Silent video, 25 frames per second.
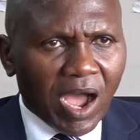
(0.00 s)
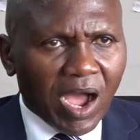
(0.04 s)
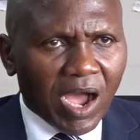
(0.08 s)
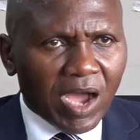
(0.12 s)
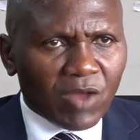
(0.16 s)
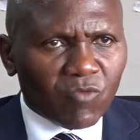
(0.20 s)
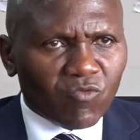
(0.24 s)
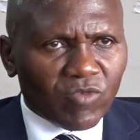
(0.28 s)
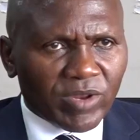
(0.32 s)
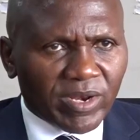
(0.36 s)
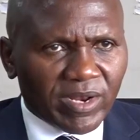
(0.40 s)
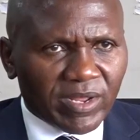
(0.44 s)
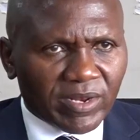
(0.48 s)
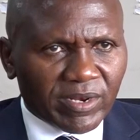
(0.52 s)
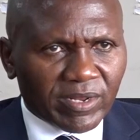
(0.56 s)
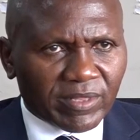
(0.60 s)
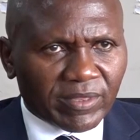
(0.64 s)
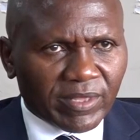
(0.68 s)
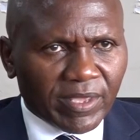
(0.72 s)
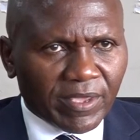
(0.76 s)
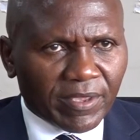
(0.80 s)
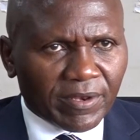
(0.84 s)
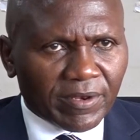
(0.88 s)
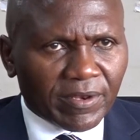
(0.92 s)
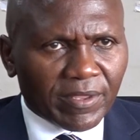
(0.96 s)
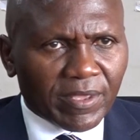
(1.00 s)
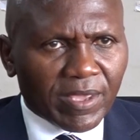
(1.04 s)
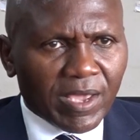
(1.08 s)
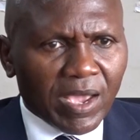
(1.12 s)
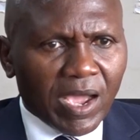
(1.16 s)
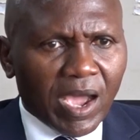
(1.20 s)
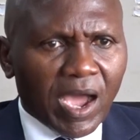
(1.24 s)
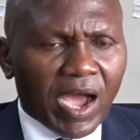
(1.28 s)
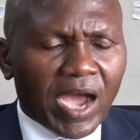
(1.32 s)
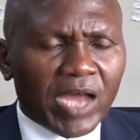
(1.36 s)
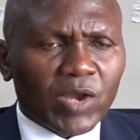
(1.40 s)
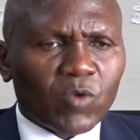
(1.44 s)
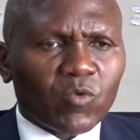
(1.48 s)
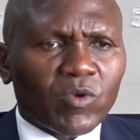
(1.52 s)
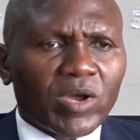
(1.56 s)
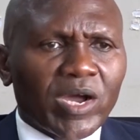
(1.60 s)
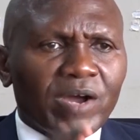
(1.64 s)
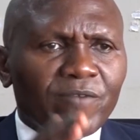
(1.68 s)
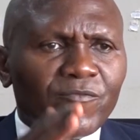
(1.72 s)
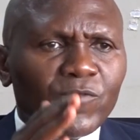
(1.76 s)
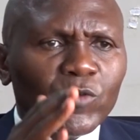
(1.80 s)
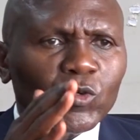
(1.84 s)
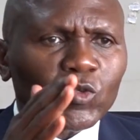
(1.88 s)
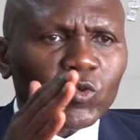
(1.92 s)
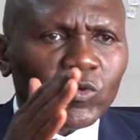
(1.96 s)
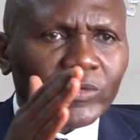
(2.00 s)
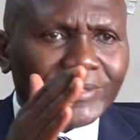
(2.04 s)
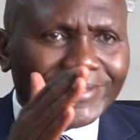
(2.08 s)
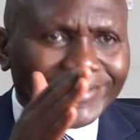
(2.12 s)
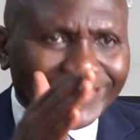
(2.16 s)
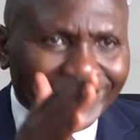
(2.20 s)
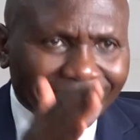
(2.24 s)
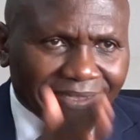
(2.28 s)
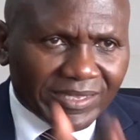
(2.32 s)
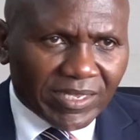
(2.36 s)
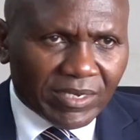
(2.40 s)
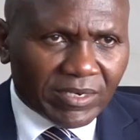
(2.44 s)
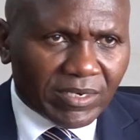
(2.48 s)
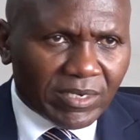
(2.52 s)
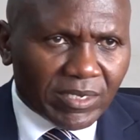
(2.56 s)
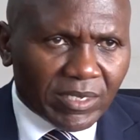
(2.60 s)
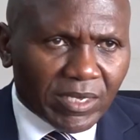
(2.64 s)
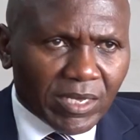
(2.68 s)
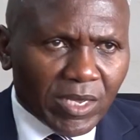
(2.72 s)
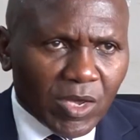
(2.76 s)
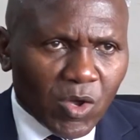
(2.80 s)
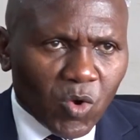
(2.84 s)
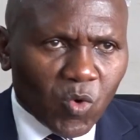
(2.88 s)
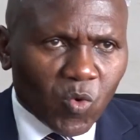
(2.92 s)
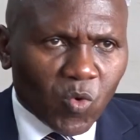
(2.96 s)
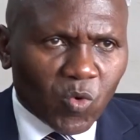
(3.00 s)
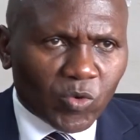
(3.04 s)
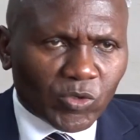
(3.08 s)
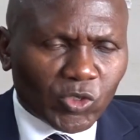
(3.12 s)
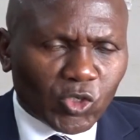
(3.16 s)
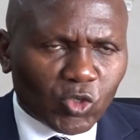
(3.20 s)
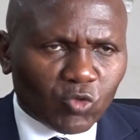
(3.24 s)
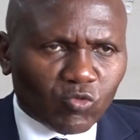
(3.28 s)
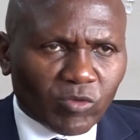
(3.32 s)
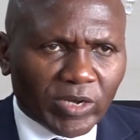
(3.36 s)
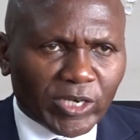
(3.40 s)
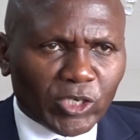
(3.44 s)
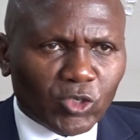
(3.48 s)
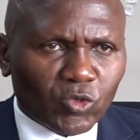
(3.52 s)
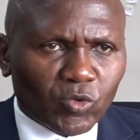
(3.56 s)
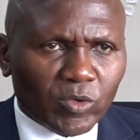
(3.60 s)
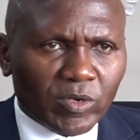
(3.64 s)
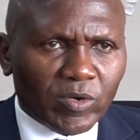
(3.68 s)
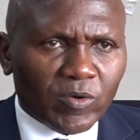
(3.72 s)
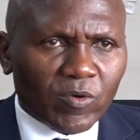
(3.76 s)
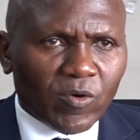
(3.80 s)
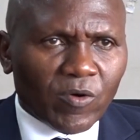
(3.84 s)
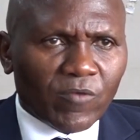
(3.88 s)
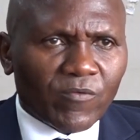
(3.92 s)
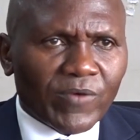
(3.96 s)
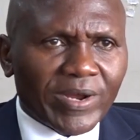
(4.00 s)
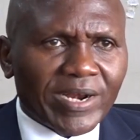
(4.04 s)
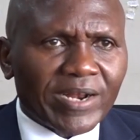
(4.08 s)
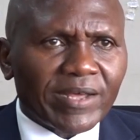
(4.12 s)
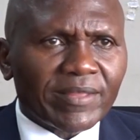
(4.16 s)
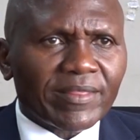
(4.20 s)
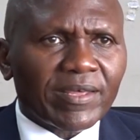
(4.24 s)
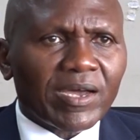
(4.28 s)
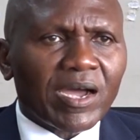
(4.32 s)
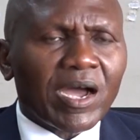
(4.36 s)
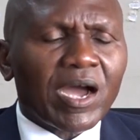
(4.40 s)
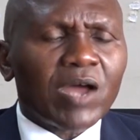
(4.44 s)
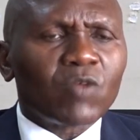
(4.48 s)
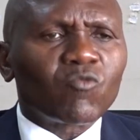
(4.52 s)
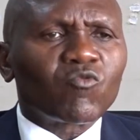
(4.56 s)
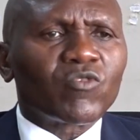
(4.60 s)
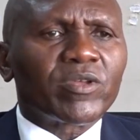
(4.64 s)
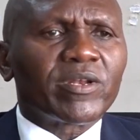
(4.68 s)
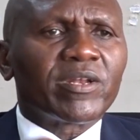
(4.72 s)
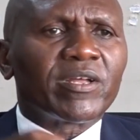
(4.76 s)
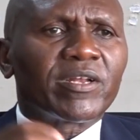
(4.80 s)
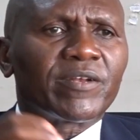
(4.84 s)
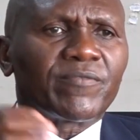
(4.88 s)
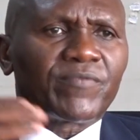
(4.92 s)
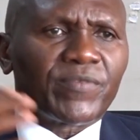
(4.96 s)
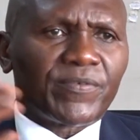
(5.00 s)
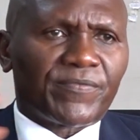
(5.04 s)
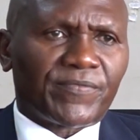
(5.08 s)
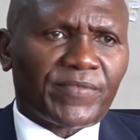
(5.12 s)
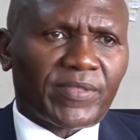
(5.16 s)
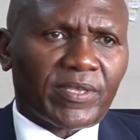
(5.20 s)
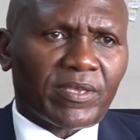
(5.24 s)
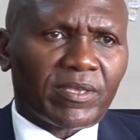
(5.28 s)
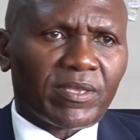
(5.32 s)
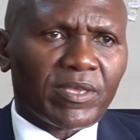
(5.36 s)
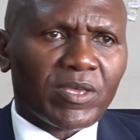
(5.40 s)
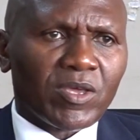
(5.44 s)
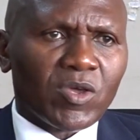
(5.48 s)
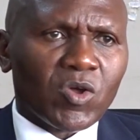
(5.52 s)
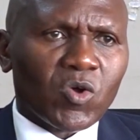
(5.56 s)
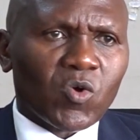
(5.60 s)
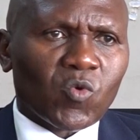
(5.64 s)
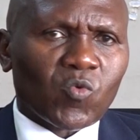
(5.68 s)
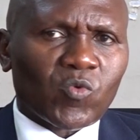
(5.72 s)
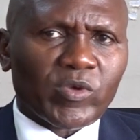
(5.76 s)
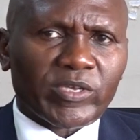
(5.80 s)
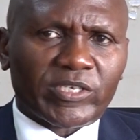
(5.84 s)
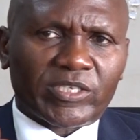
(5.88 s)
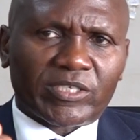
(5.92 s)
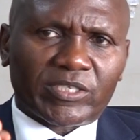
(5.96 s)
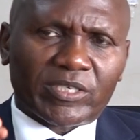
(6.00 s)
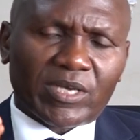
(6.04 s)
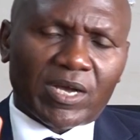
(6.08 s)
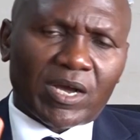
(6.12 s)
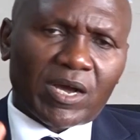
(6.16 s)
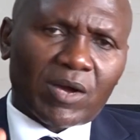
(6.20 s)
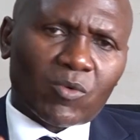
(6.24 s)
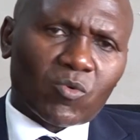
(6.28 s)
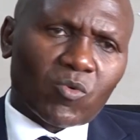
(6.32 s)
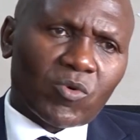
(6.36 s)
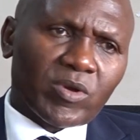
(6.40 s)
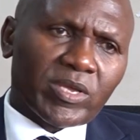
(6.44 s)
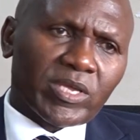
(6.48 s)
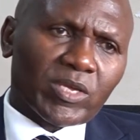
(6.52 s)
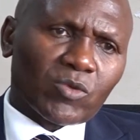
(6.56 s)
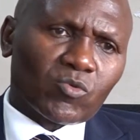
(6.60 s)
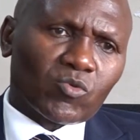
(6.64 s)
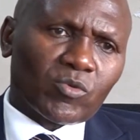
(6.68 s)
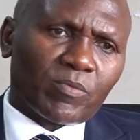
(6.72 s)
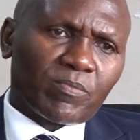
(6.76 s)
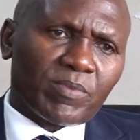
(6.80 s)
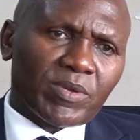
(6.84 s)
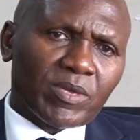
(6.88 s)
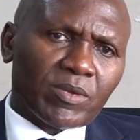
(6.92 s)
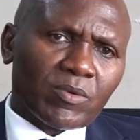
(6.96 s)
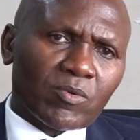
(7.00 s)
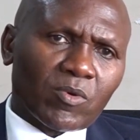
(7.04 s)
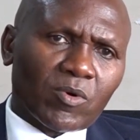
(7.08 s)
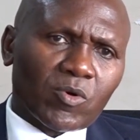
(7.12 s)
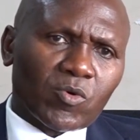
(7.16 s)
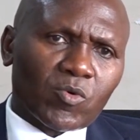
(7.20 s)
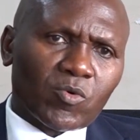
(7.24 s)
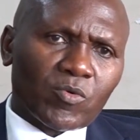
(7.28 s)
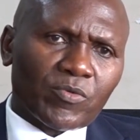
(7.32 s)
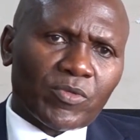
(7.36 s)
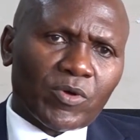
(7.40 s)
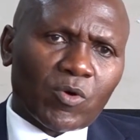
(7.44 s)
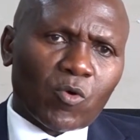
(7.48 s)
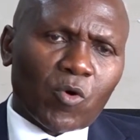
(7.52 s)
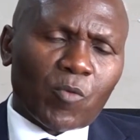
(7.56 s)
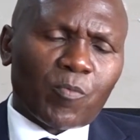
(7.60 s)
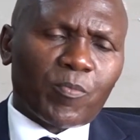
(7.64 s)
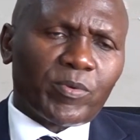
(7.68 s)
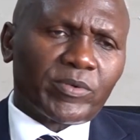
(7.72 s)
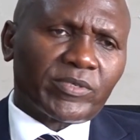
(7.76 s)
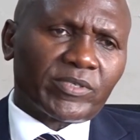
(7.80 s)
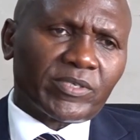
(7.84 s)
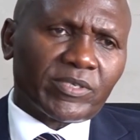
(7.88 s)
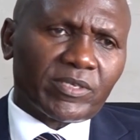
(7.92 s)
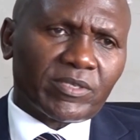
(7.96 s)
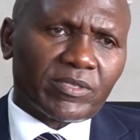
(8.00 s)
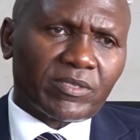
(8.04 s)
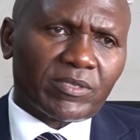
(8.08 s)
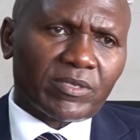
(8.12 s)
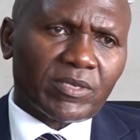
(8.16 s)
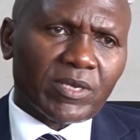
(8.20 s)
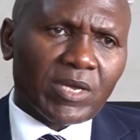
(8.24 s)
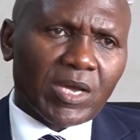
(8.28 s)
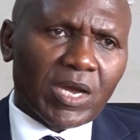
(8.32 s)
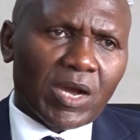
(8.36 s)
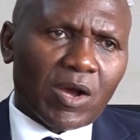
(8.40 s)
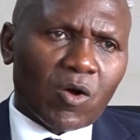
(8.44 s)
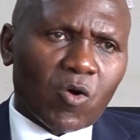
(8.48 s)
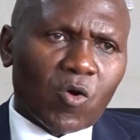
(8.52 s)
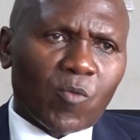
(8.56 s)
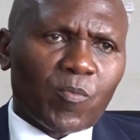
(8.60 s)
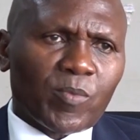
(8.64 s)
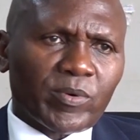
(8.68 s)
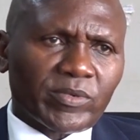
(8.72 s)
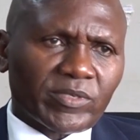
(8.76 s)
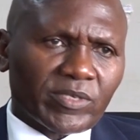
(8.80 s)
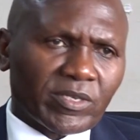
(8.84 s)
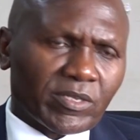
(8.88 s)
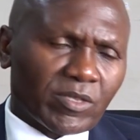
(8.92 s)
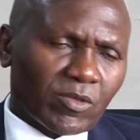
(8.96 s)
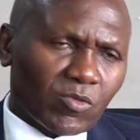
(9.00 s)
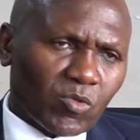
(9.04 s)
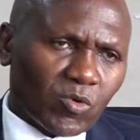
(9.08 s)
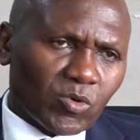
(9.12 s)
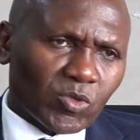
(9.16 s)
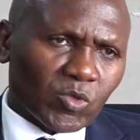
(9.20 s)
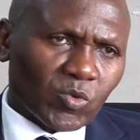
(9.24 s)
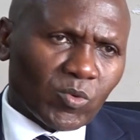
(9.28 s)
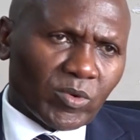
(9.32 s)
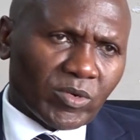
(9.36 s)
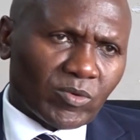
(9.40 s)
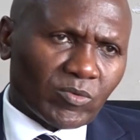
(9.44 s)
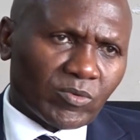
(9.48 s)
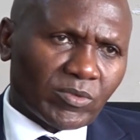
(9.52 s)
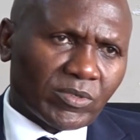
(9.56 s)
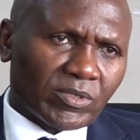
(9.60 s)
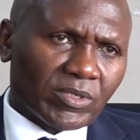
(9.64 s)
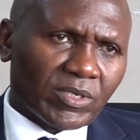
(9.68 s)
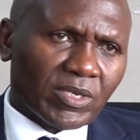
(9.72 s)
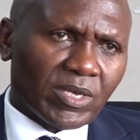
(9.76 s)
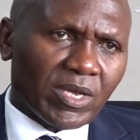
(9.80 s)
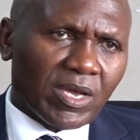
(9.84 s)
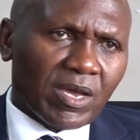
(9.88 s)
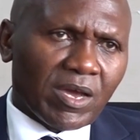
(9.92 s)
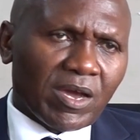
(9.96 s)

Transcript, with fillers: 110 and we have also started construction of another 150 which are going to be on the opposite opposite those ones.